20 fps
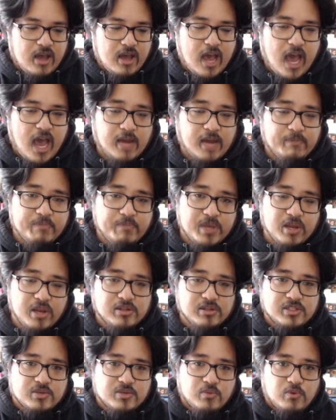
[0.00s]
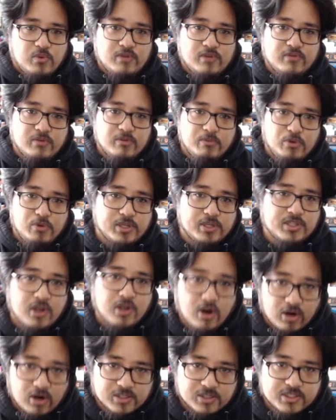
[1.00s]
had pierced one of the boy's
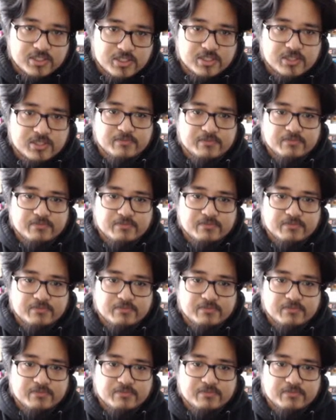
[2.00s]
hearts.